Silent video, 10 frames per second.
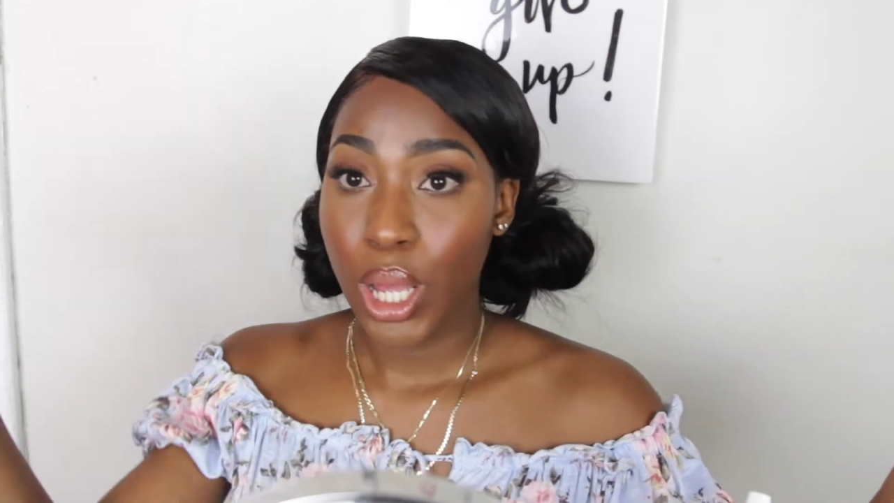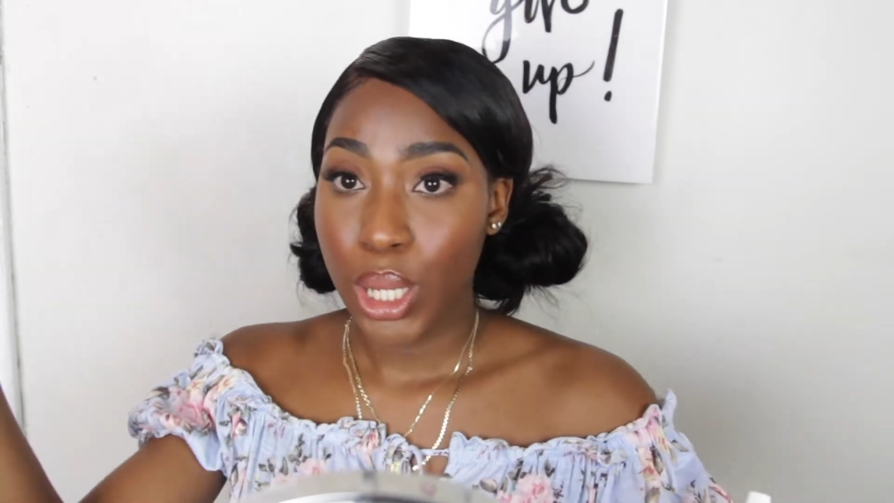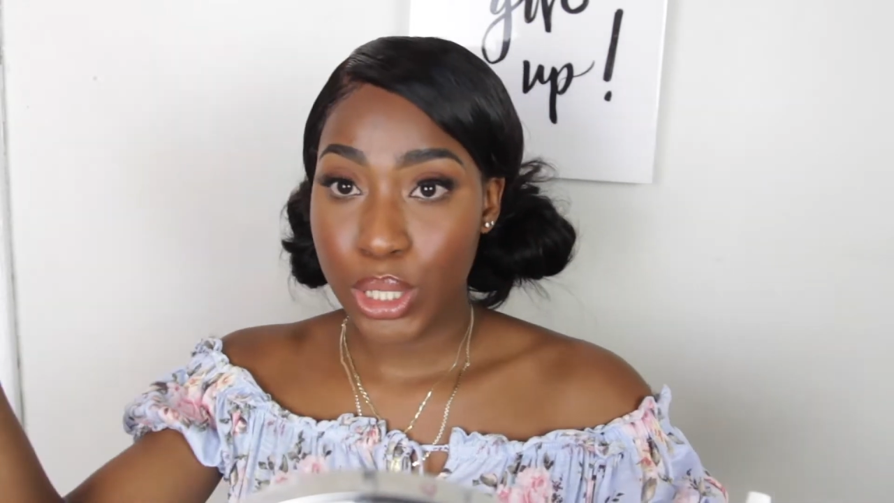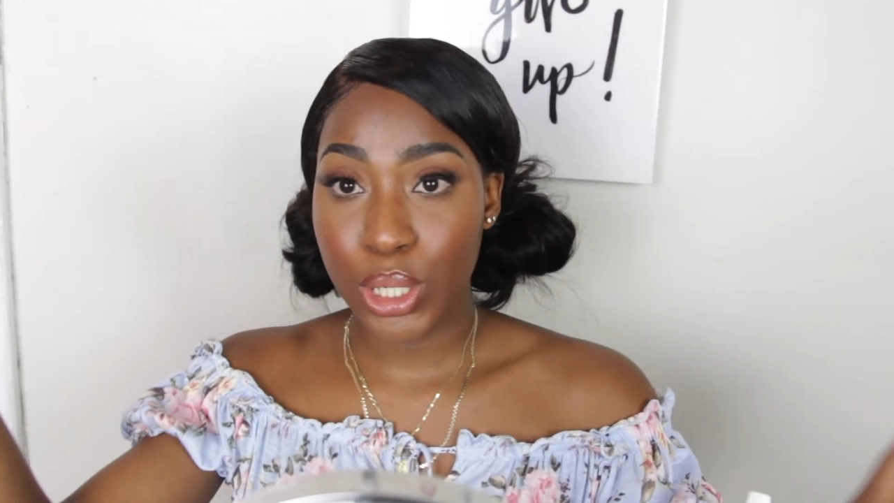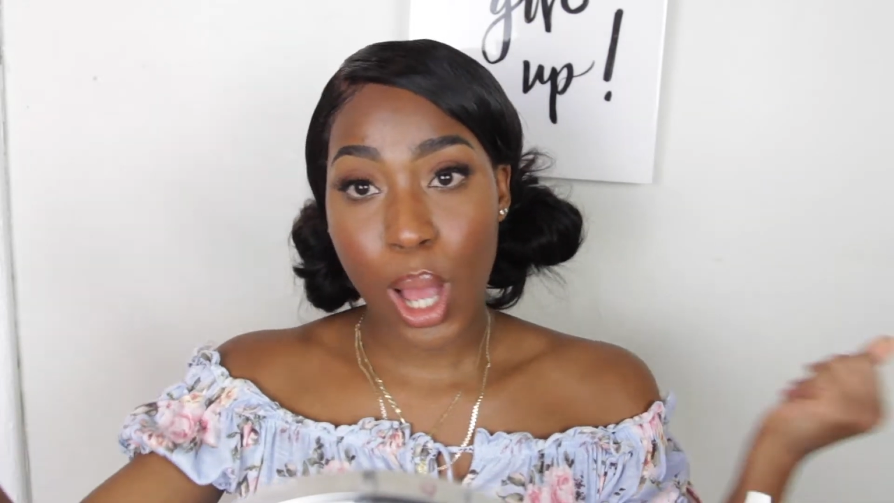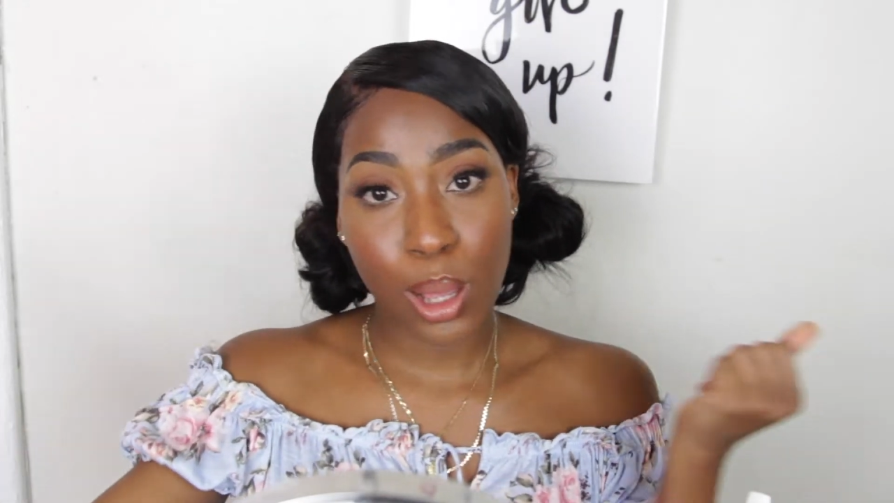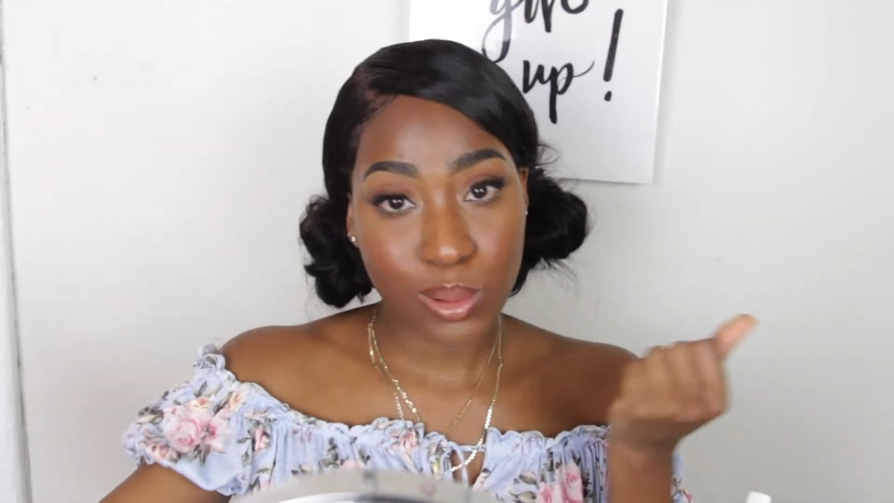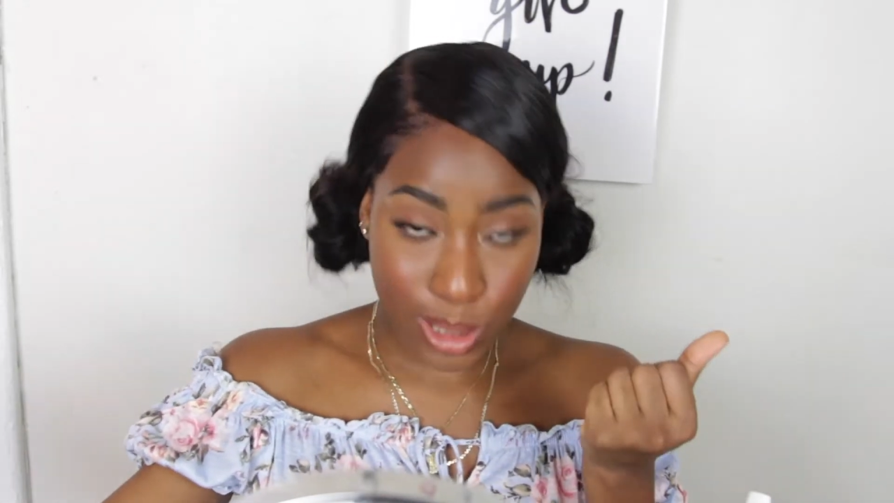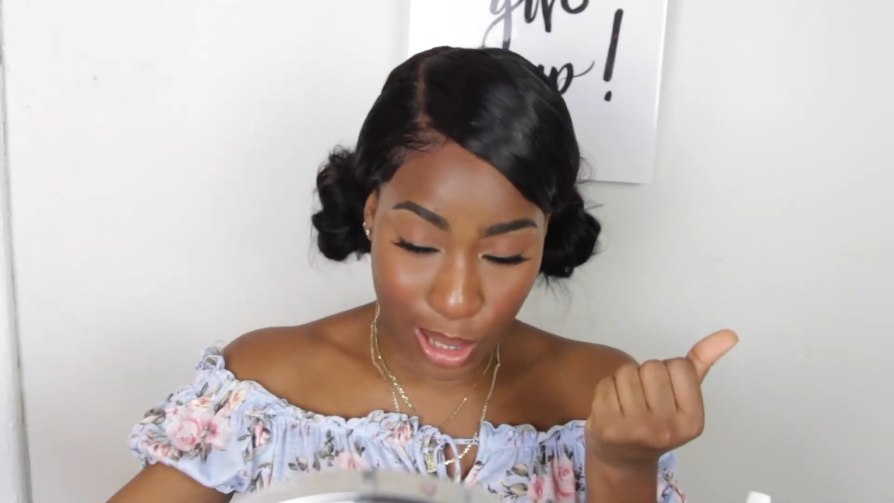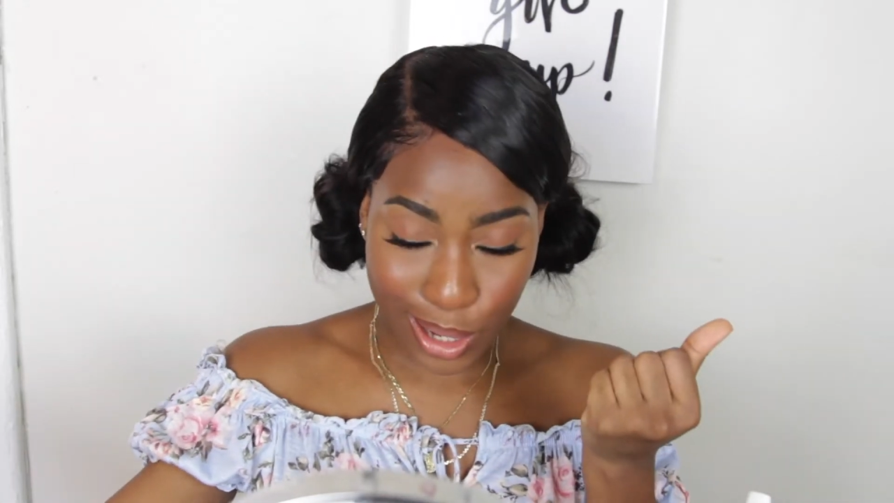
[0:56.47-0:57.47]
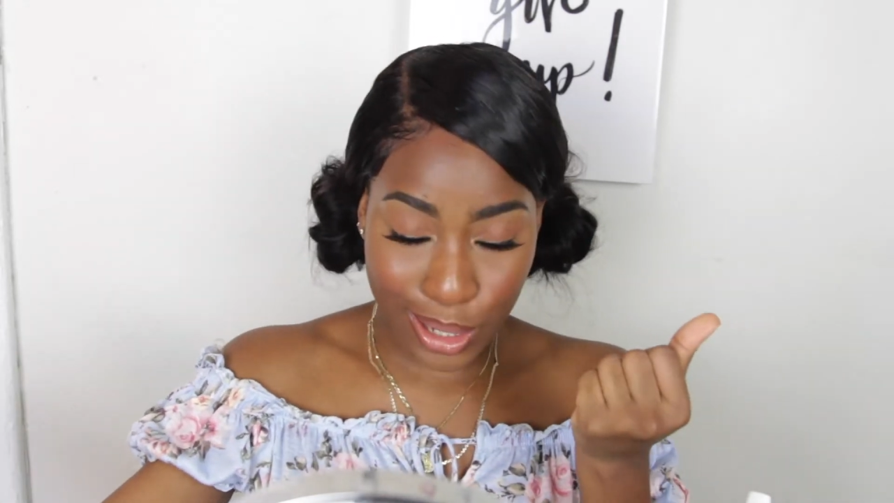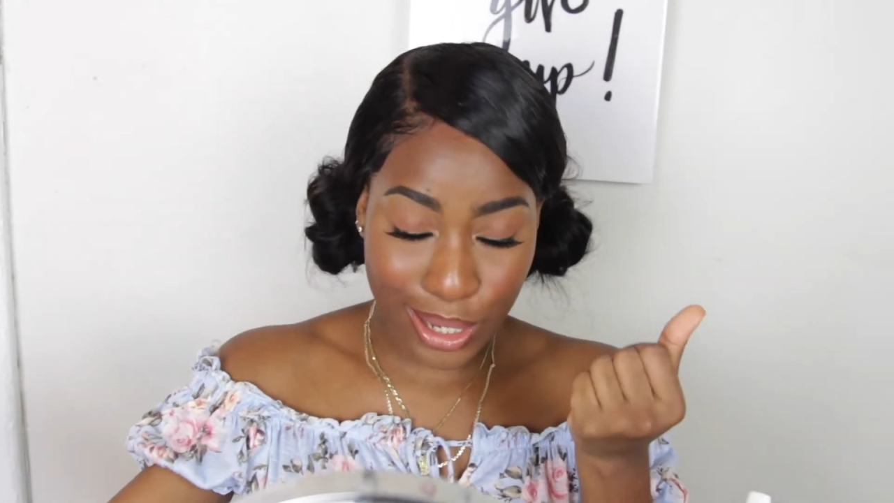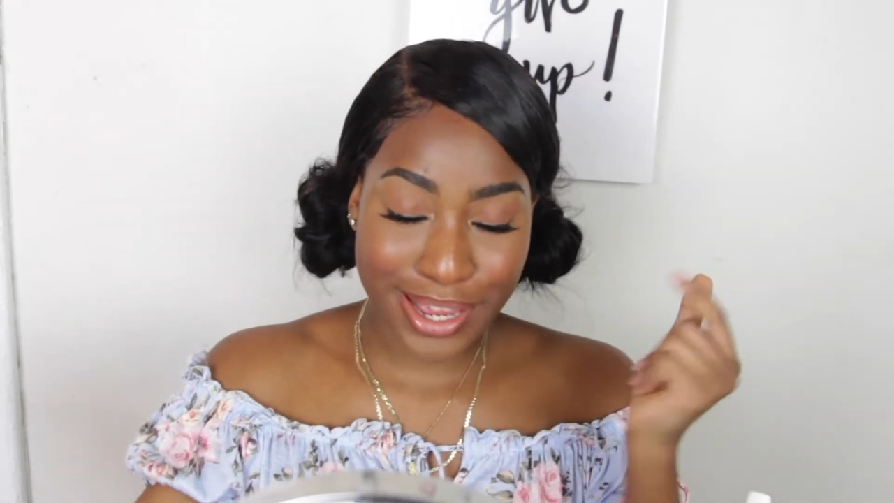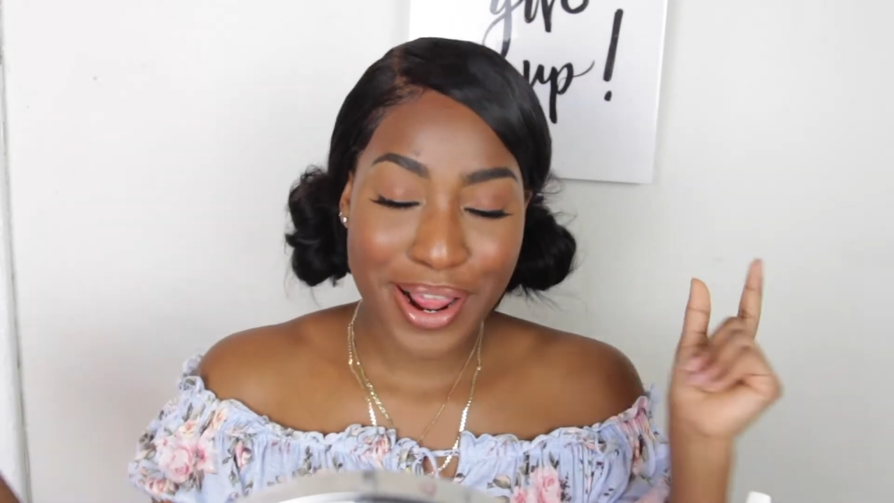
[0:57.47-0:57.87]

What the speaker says: you know what I'm saying.